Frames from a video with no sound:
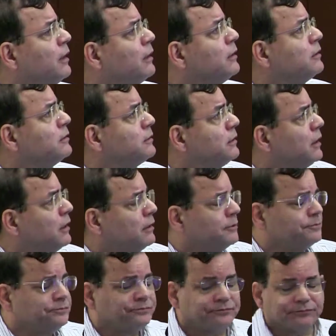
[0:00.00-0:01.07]

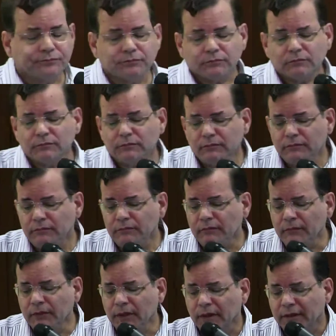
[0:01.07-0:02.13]
So
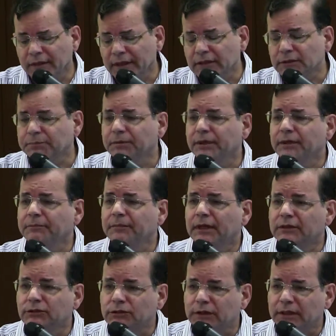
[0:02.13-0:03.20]
that's pretty
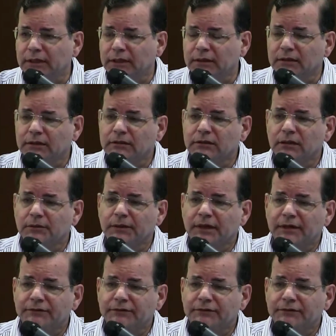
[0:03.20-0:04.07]
much it. So what I've